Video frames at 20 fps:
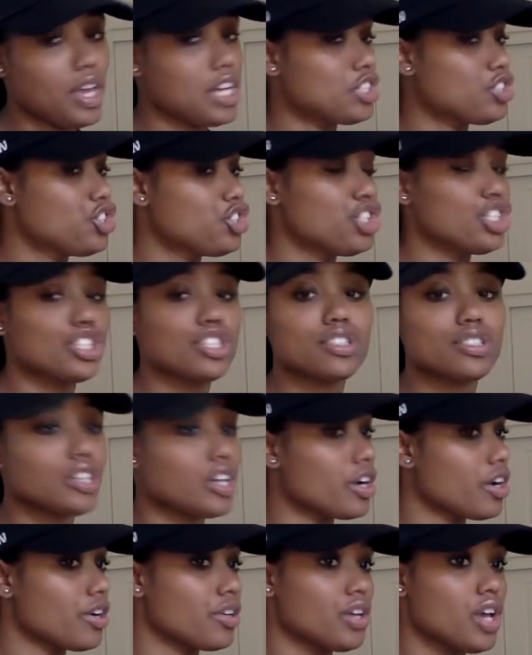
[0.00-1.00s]
Just
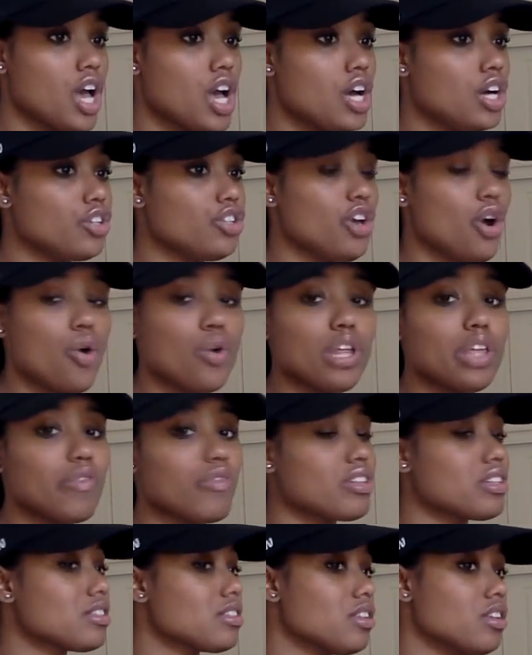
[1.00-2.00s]
learn. Don't
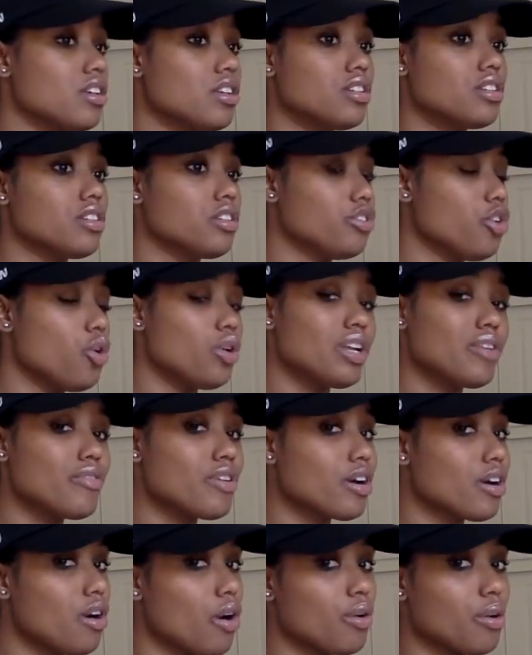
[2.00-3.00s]
even
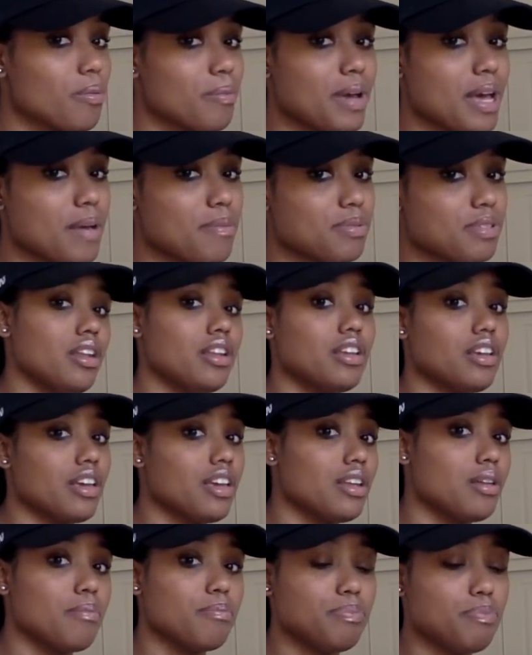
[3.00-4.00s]
go to MEPS to
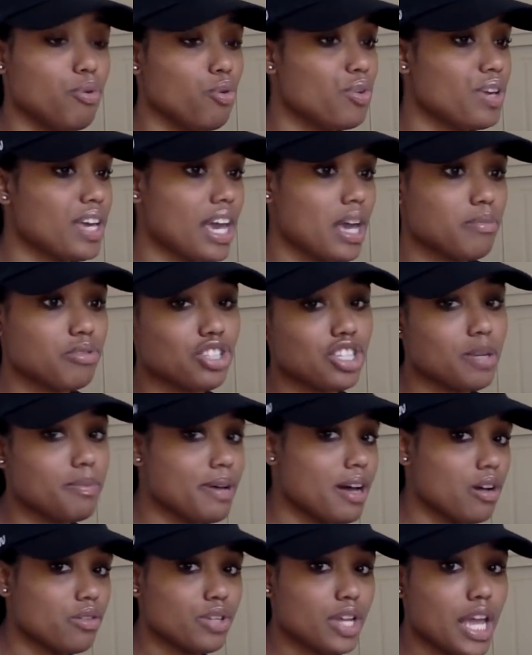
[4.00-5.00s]
get a boot camp ship
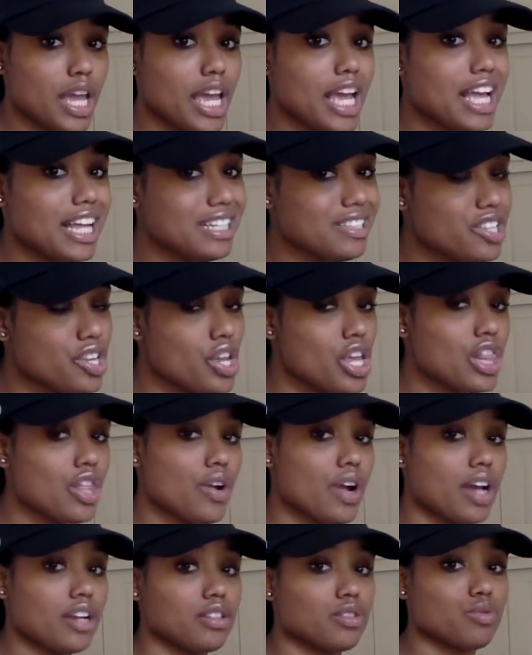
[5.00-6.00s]
out date until you learn
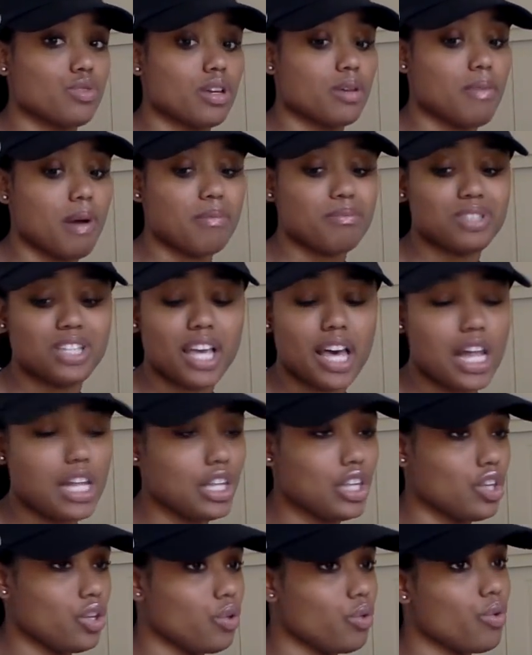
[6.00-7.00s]
how to swim. I'm
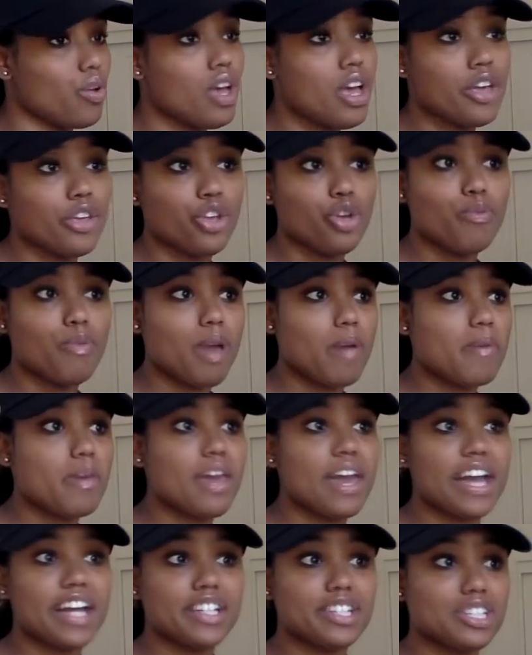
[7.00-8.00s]
telling you. You may be
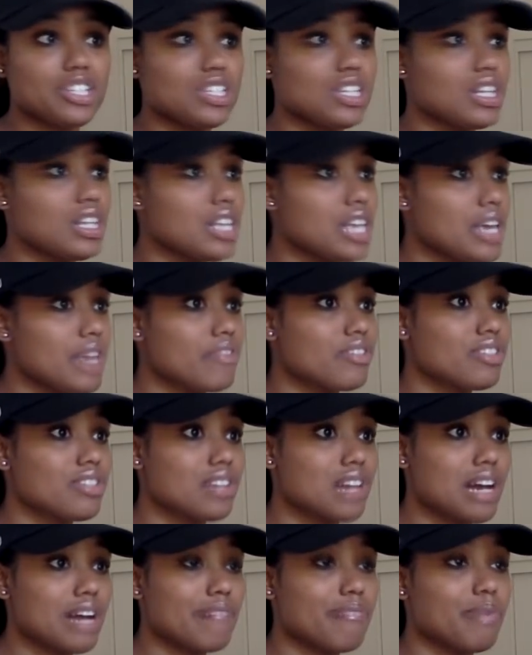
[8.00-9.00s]
anxious to leave and
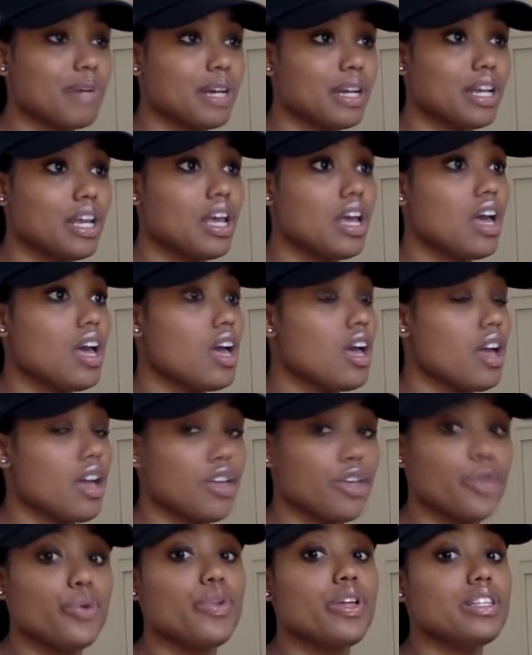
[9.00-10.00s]
stuff, but
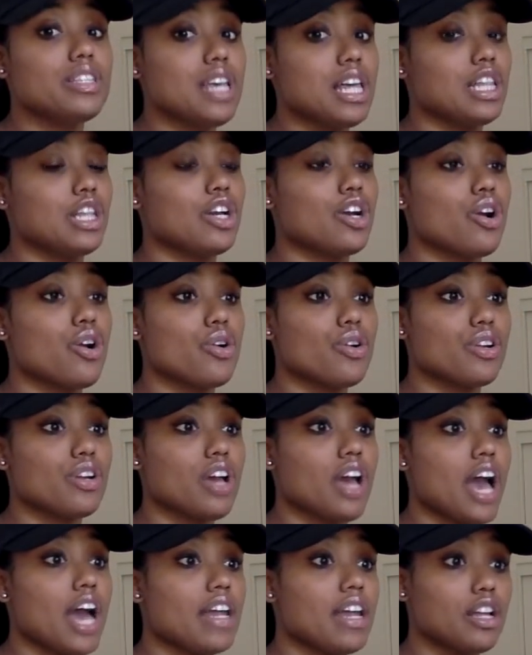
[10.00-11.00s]
you need to learn
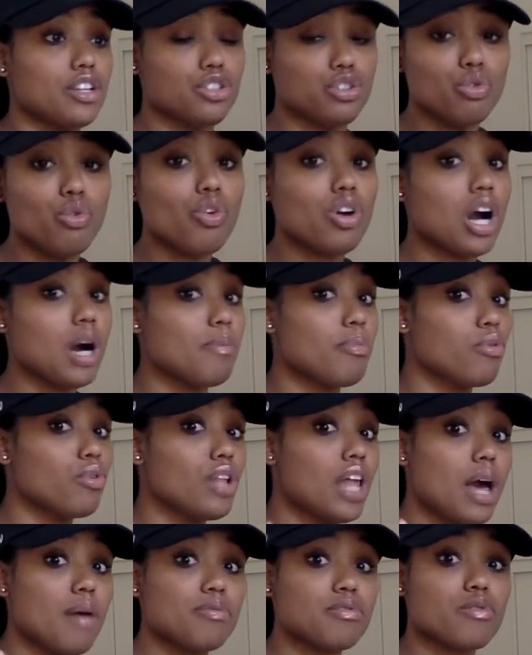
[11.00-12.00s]
how to do a couple
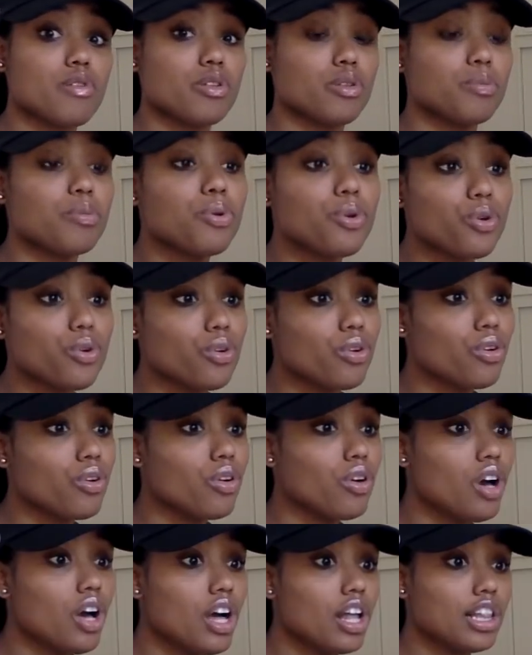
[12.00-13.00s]
laps around the
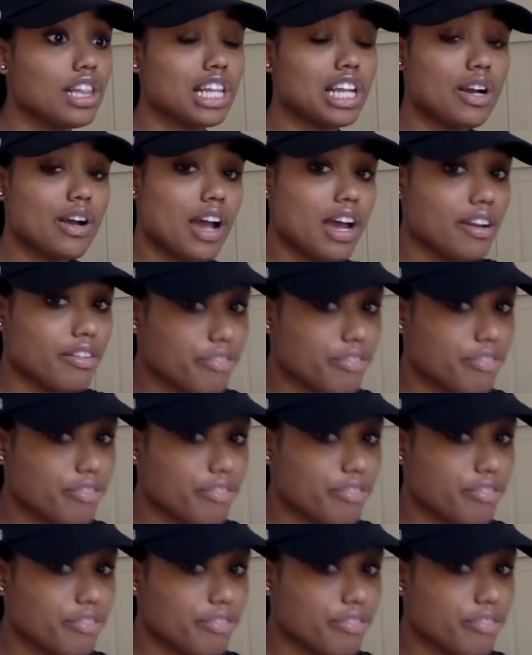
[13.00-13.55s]
pool, learn how to